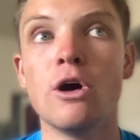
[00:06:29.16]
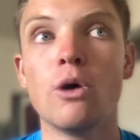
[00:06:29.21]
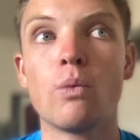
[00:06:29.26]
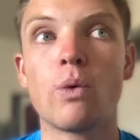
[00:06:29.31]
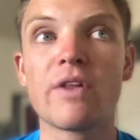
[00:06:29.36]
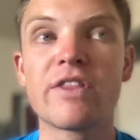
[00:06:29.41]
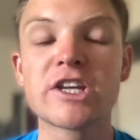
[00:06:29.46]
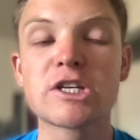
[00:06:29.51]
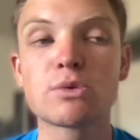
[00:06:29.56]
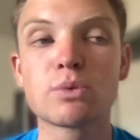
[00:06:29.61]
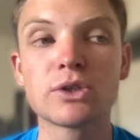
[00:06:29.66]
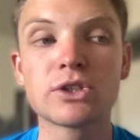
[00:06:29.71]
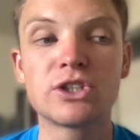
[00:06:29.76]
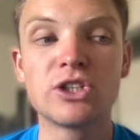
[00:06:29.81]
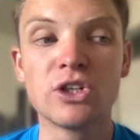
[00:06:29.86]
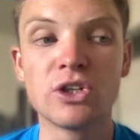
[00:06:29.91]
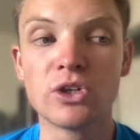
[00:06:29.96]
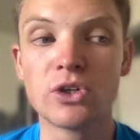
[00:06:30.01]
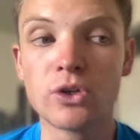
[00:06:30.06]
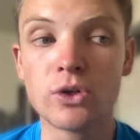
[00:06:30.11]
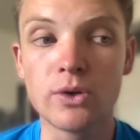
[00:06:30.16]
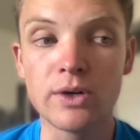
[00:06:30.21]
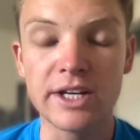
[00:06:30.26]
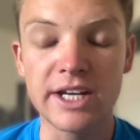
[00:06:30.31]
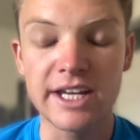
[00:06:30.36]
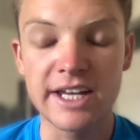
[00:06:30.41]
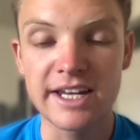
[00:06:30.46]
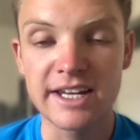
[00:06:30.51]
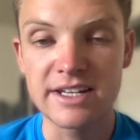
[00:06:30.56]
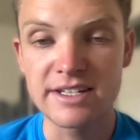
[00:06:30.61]
What this will do
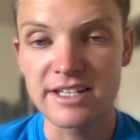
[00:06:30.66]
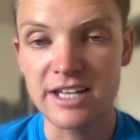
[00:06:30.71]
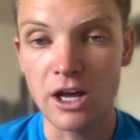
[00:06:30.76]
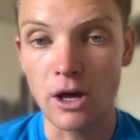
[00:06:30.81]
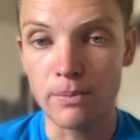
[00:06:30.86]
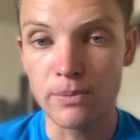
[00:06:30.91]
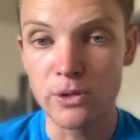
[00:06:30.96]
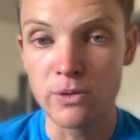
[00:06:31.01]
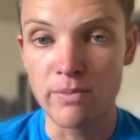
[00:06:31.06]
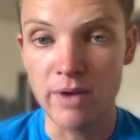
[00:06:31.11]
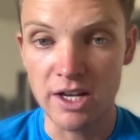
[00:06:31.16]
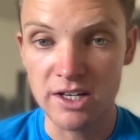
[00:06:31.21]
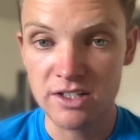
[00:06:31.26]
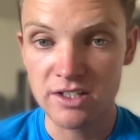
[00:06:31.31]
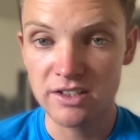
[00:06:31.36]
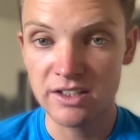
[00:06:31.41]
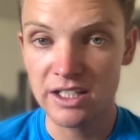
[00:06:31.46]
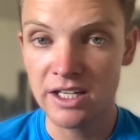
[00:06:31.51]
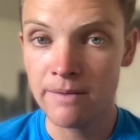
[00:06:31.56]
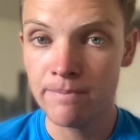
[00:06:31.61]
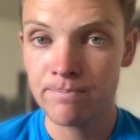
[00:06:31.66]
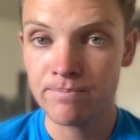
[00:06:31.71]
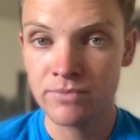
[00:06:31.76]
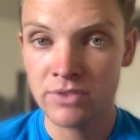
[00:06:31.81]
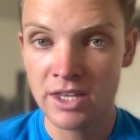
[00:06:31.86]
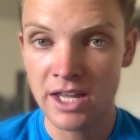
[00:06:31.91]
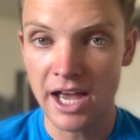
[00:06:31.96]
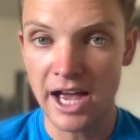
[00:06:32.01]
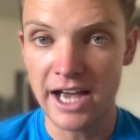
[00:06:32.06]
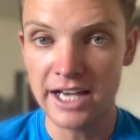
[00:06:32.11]
is help you mentally
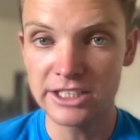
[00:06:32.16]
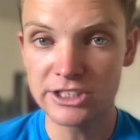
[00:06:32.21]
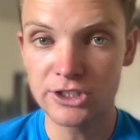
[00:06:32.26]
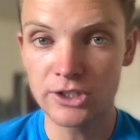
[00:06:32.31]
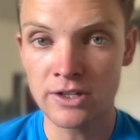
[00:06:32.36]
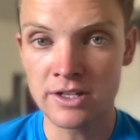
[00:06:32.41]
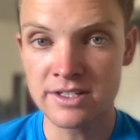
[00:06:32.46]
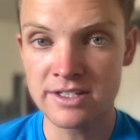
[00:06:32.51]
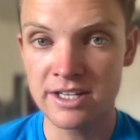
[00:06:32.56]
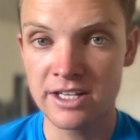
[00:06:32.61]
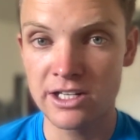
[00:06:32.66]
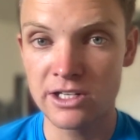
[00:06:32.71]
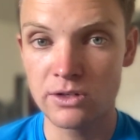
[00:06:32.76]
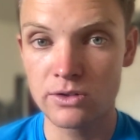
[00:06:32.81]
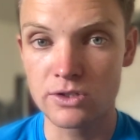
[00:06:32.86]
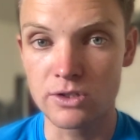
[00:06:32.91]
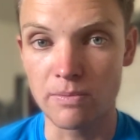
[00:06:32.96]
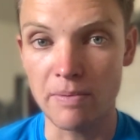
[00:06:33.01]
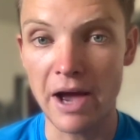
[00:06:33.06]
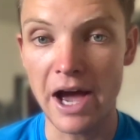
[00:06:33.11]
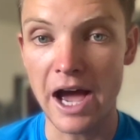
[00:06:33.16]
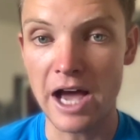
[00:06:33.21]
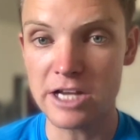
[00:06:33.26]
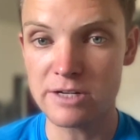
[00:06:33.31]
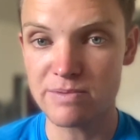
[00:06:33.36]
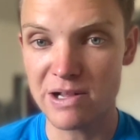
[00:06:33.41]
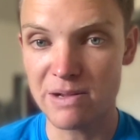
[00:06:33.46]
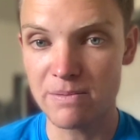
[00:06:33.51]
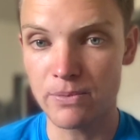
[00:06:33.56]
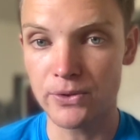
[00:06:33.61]
as you continue to pass
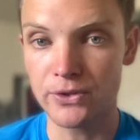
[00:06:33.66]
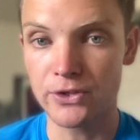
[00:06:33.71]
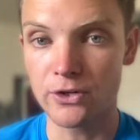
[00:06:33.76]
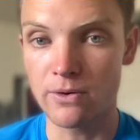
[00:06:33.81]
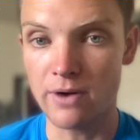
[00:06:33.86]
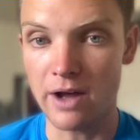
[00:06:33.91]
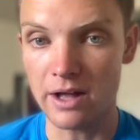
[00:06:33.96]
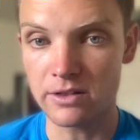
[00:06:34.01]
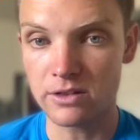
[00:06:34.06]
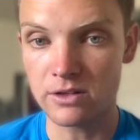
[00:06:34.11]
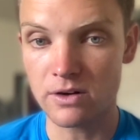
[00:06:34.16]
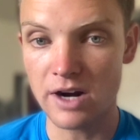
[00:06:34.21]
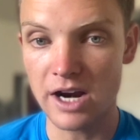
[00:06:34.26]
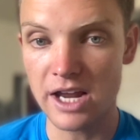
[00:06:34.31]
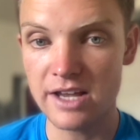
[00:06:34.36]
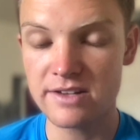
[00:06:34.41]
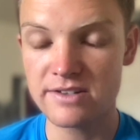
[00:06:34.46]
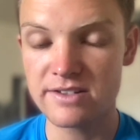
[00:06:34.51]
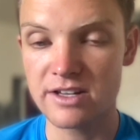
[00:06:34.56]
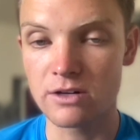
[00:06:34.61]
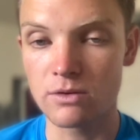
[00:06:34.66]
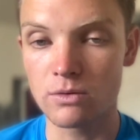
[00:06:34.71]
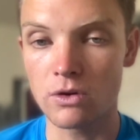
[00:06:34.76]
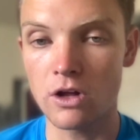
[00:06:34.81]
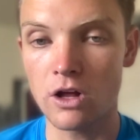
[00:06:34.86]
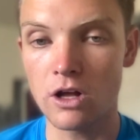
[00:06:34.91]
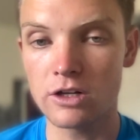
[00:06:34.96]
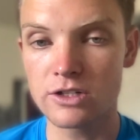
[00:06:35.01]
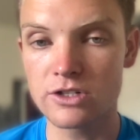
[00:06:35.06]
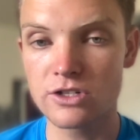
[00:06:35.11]
people throughout the race, and it will
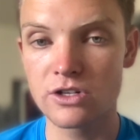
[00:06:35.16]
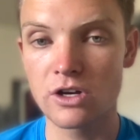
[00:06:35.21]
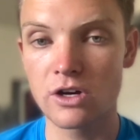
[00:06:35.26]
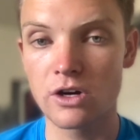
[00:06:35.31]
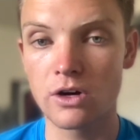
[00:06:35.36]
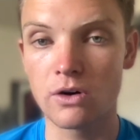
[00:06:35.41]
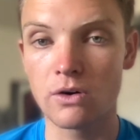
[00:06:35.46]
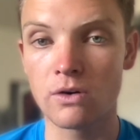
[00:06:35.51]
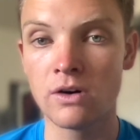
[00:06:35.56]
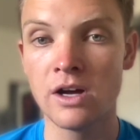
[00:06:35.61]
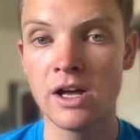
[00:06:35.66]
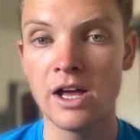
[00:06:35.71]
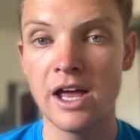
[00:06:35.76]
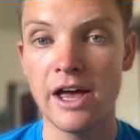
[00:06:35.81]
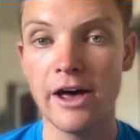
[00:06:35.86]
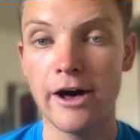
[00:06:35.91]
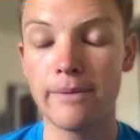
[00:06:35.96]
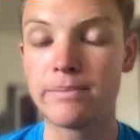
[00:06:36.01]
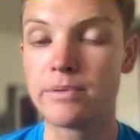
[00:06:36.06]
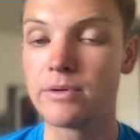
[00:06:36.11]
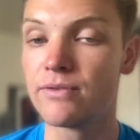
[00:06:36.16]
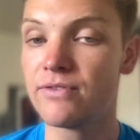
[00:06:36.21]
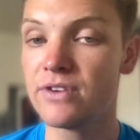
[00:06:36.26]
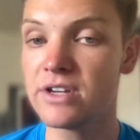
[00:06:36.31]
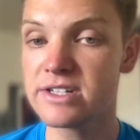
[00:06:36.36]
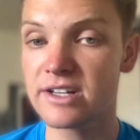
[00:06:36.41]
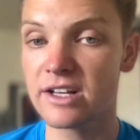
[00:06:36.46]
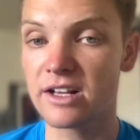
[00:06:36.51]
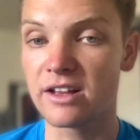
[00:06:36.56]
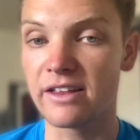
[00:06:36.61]
also help you
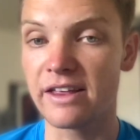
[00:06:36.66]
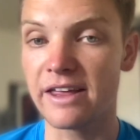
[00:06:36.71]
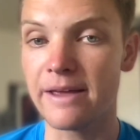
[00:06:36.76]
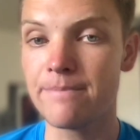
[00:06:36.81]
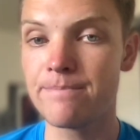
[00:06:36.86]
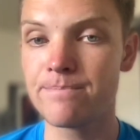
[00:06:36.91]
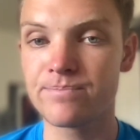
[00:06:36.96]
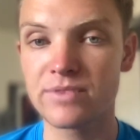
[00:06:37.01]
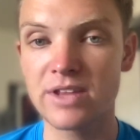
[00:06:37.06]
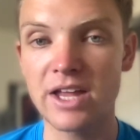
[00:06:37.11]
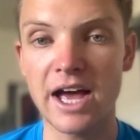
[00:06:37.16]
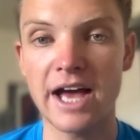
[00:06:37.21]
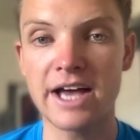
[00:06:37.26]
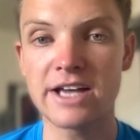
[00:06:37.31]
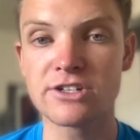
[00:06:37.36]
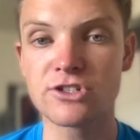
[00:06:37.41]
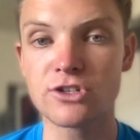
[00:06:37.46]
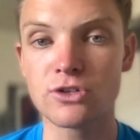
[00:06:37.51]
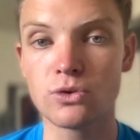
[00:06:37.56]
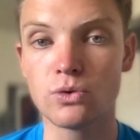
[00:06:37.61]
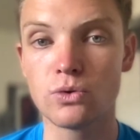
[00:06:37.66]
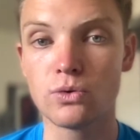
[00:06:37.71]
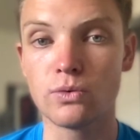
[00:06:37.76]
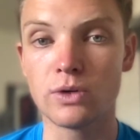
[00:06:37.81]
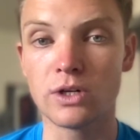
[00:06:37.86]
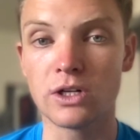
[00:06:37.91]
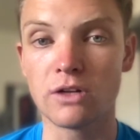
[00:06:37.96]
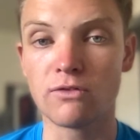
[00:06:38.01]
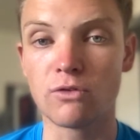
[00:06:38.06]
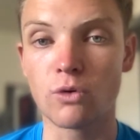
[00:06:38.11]
physically as you
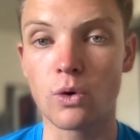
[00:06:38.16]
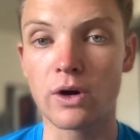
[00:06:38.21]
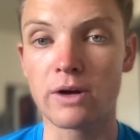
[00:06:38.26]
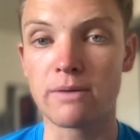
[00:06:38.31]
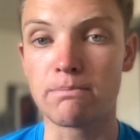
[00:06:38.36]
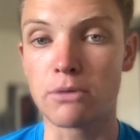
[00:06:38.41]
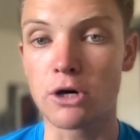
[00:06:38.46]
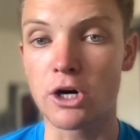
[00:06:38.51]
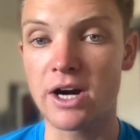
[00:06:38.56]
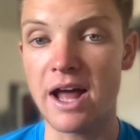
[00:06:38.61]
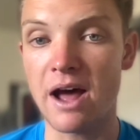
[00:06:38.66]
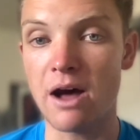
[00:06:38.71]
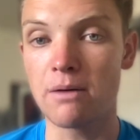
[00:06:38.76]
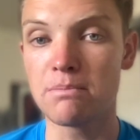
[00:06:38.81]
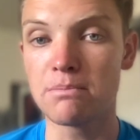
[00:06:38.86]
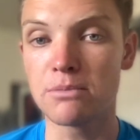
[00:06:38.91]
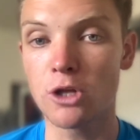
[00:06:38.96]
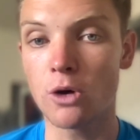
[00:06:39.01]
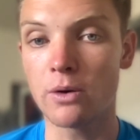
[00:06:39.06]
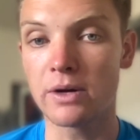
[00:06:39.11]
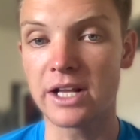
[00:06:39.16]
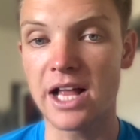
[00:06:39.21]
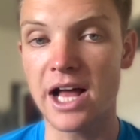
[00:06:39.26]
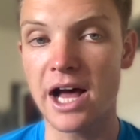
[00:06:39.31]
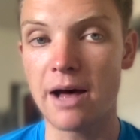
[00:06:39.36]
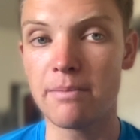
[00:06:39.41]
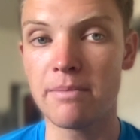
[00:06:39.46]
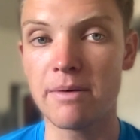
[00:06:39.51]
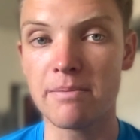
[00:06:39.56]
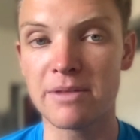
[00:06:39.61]
will avoid burnout and blowing
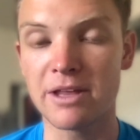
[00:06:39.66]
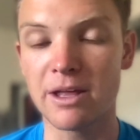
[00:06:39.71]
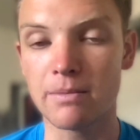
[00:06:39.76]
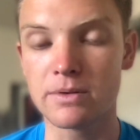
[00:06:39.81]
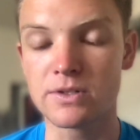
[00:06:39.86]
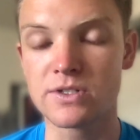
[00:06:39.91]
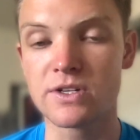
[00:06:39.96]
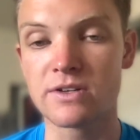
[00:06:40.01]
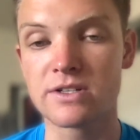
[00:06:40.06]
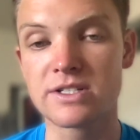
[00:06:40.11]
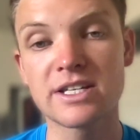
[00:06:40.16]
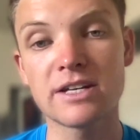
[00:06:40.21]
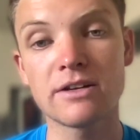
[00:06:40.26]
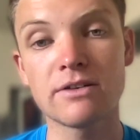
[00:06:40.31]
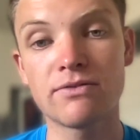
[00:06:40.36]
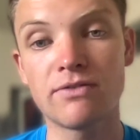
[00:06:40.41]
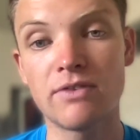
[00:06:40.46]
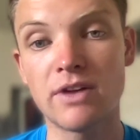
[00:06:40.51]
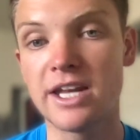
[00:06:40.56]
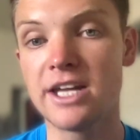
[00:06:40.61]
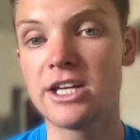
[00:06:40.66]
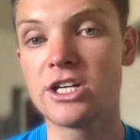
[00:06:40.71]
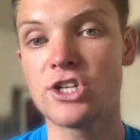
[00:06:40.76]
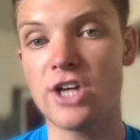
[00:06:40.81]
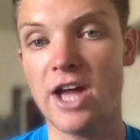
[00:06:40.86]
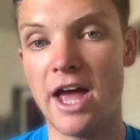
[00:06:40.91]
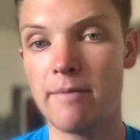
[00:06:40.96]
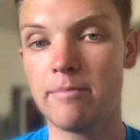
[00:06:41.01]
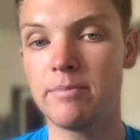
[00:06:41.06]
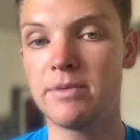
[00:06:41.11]
up and be able to still finish
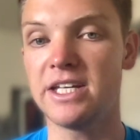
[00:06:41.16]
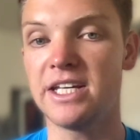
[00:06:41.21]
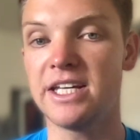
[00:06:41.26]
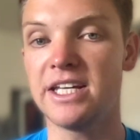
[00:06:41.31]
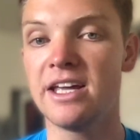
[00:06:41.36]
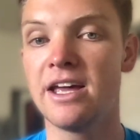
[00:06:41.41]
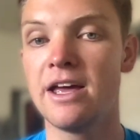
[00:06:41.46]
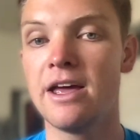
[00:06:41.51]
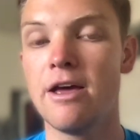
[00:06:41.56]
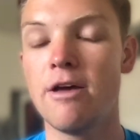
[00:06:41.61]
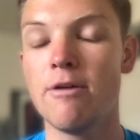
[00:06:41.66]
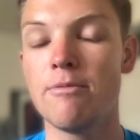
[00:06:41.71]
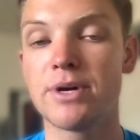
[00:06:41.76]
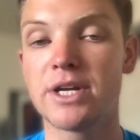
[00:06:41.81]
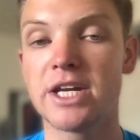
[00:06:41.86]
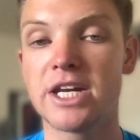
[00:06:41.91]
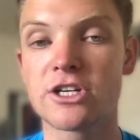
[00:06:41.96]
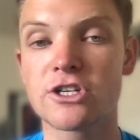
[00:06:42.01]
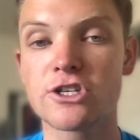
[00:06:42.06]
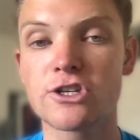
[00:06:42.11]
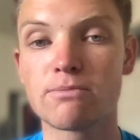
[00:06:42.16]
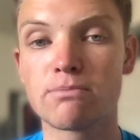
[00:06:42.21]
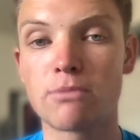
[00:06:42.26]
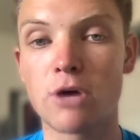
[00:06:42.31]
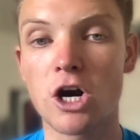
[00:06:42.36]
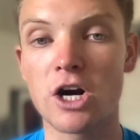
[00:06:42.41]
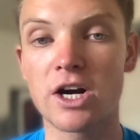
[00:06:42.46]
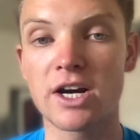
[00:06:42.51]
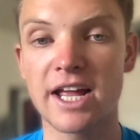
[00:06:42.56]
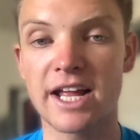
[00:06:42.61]
empty, but in a
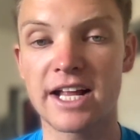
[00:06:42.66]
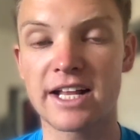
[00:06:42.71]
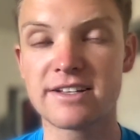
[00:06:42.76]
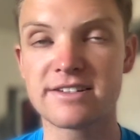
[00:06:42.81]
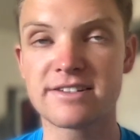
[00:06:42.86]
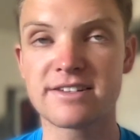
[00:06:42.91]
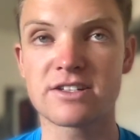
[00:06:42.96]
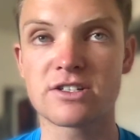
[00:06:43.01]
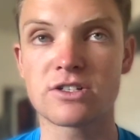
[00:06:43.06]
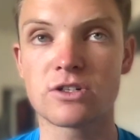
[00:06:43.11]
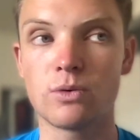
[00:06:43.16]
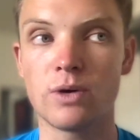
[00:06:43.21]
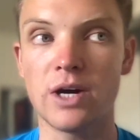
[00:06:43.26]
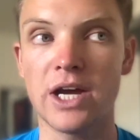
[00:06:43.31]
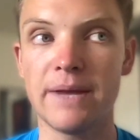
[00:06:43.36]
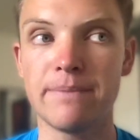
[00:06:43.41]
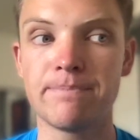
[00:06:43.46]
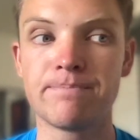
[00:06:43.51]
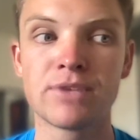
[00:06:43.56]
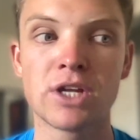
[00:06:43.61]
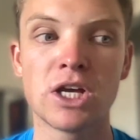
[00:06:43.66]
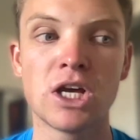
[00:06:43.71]
smart and consistent way.